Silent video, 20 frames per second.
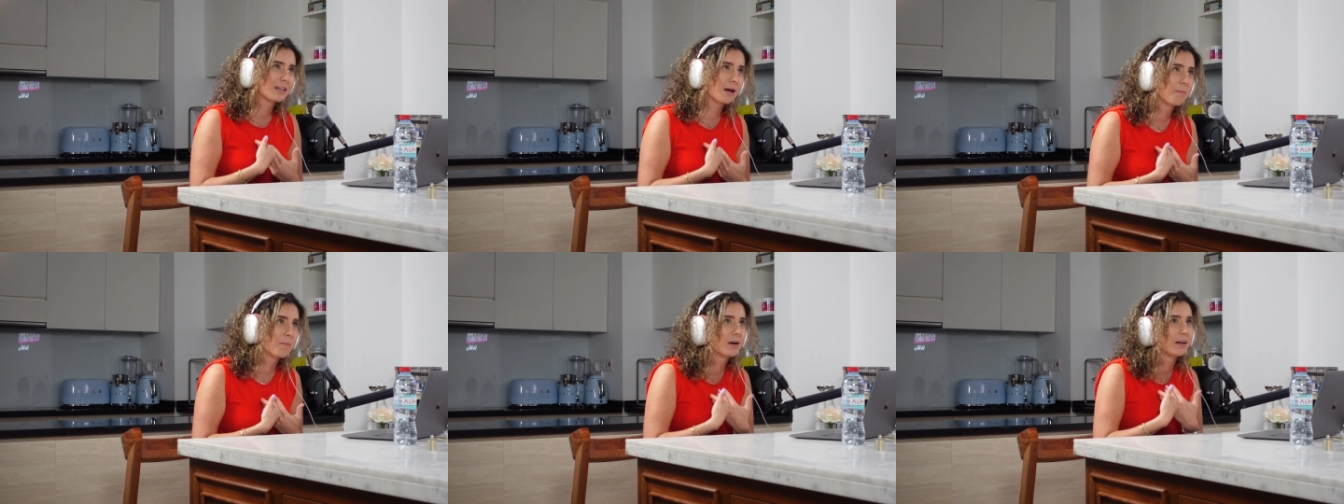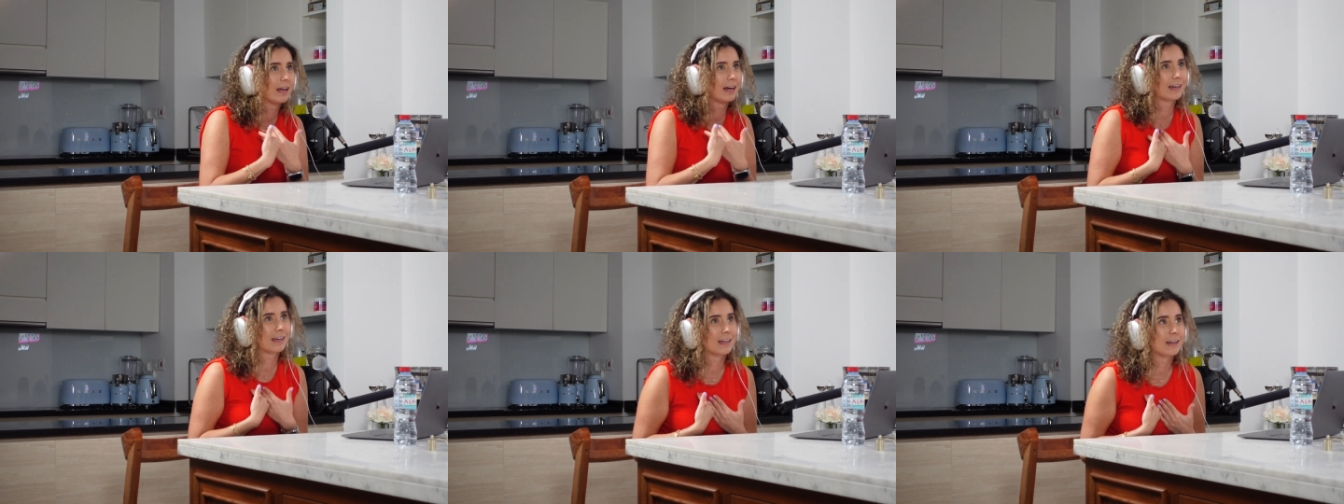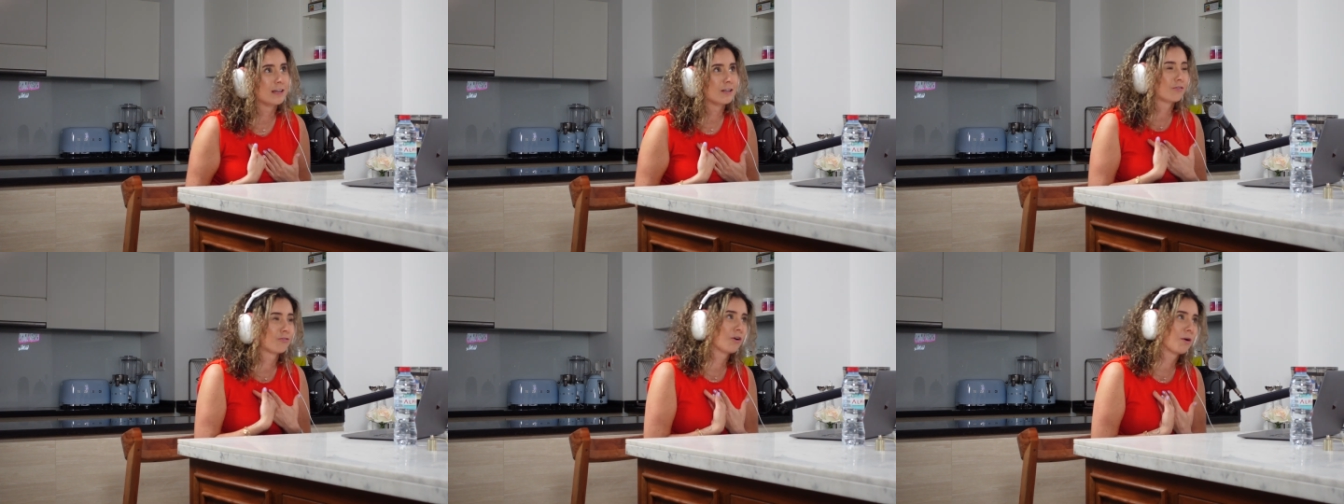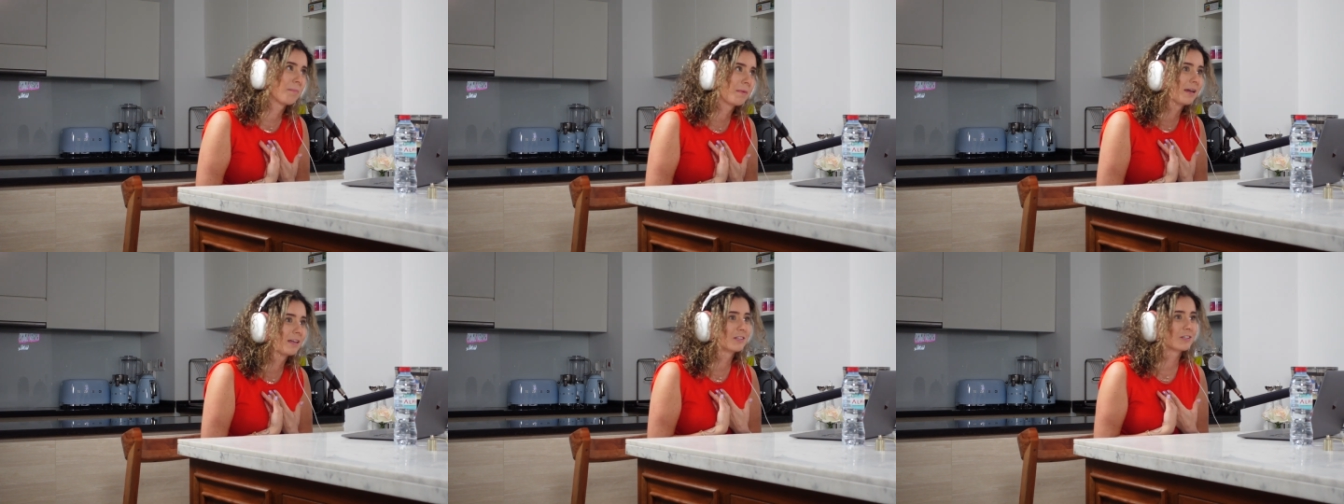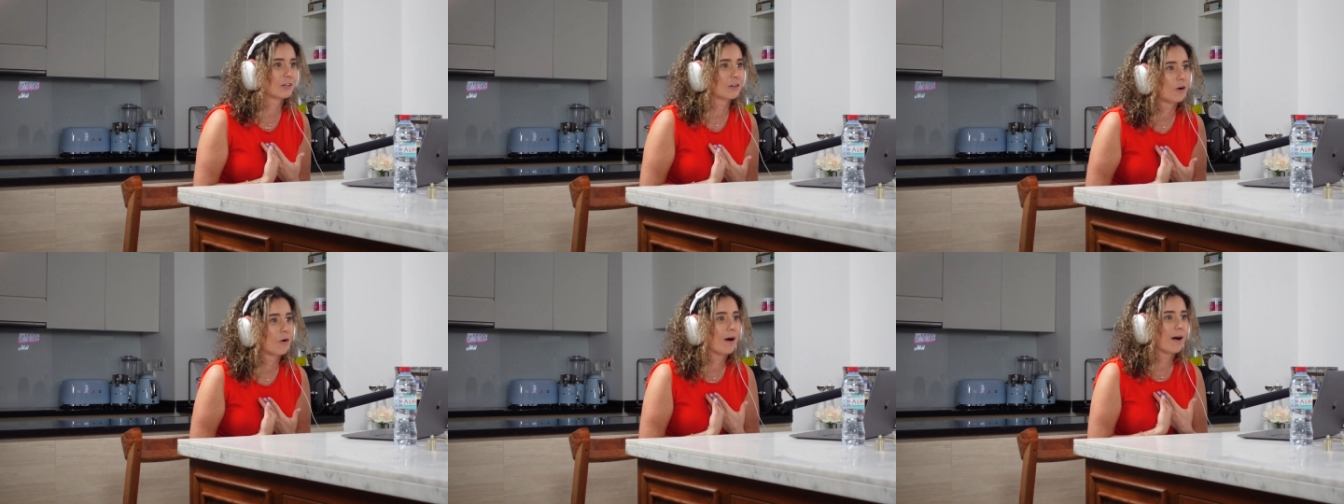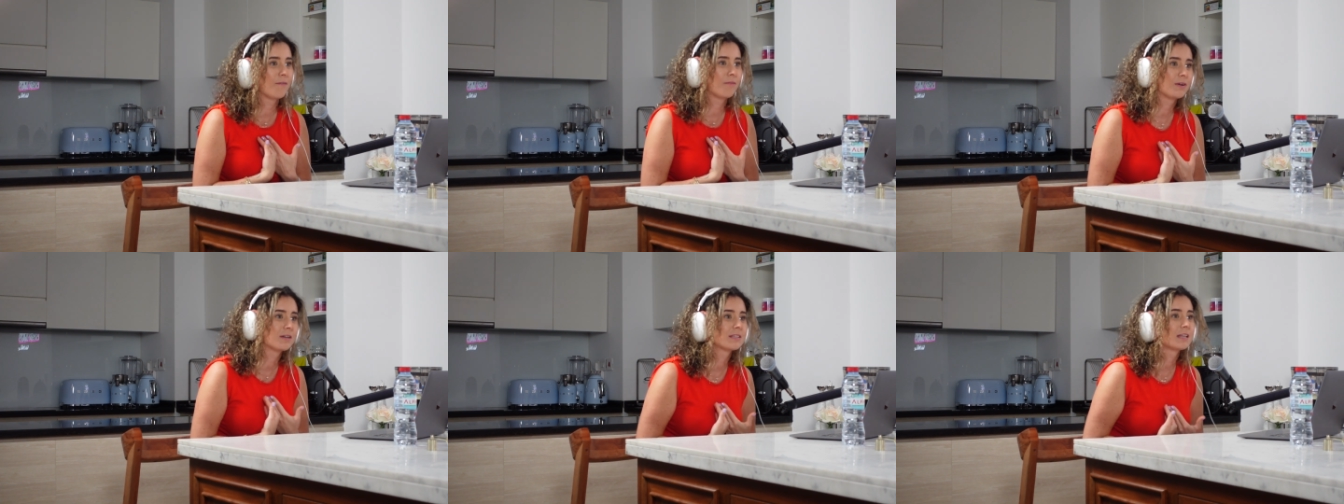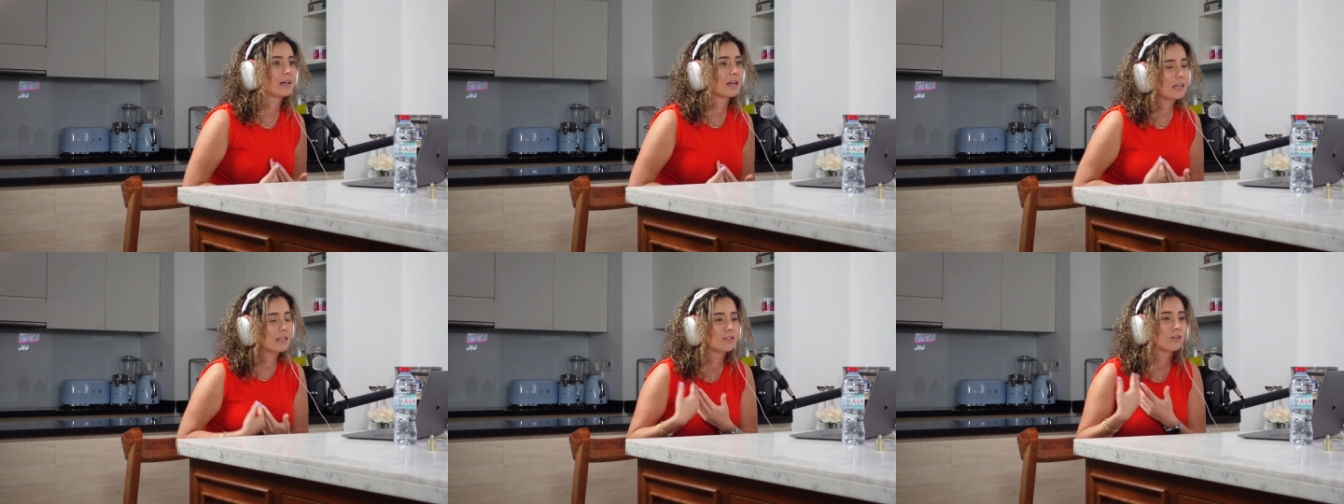summer like it is for me to go every
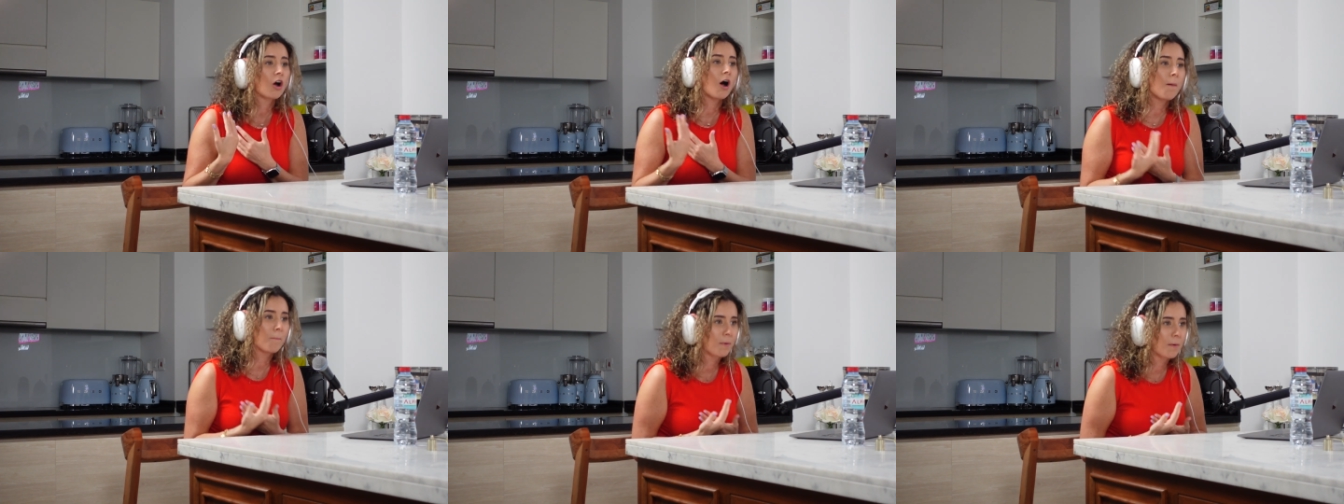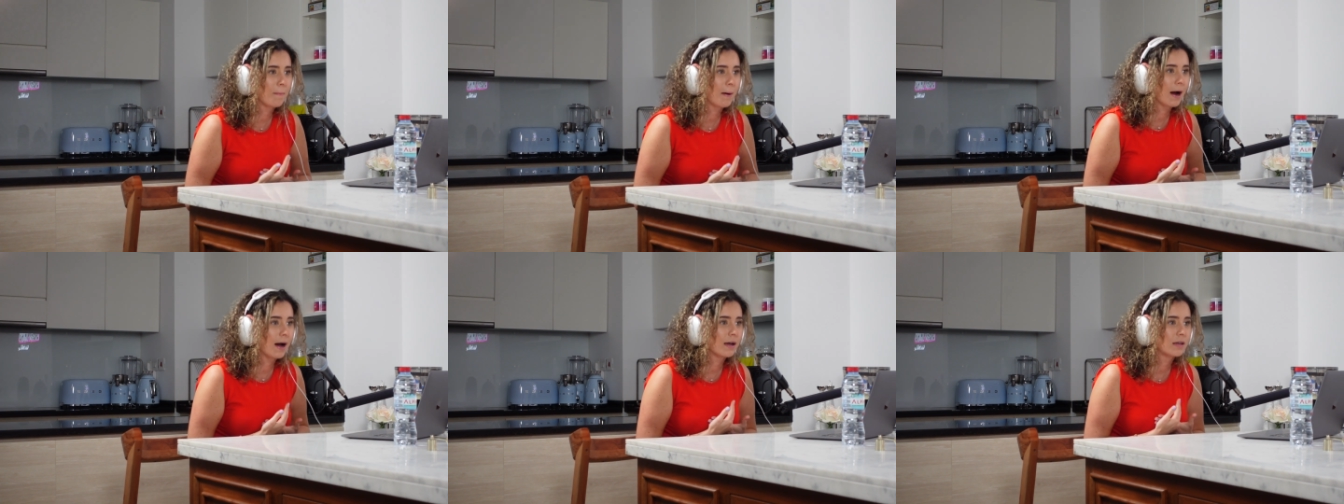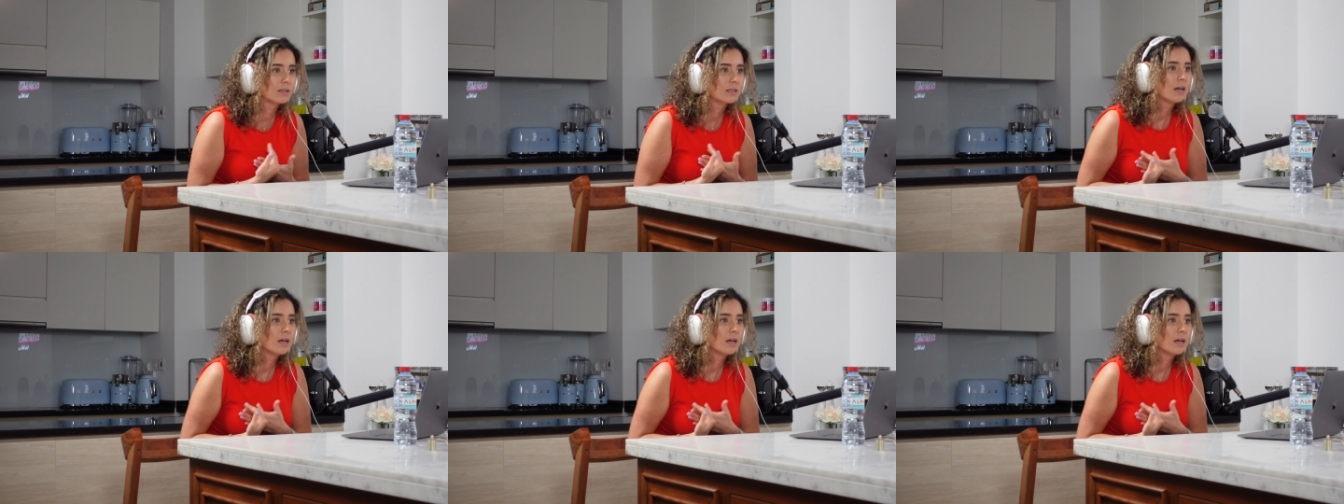single. It's compromise.